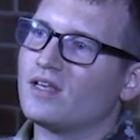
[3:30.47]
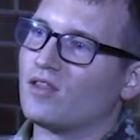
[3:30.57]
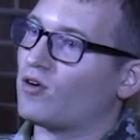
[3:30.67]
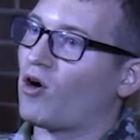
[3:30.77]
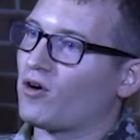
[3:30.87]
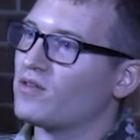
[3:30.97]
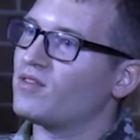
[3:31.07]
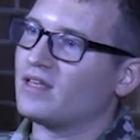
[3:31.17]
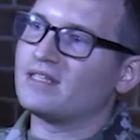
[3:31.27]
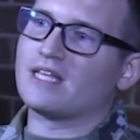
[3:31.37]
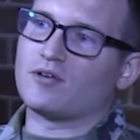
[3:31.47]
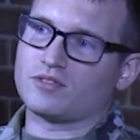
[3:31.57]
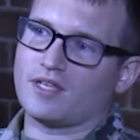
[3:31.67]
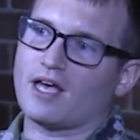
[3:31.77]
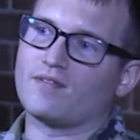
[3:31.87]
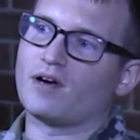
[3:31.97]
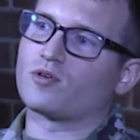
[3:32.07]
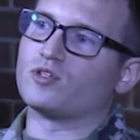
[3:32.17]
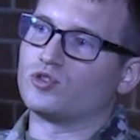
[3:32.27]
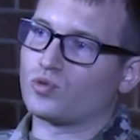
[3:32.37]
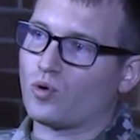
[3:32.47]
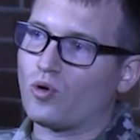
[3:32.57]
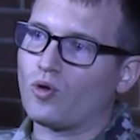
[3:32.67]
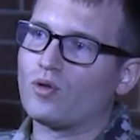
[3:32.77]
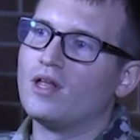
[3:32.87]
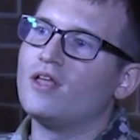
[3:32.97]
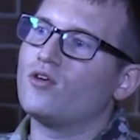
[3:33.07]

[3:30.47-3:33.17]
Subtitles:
There are things outside of our control.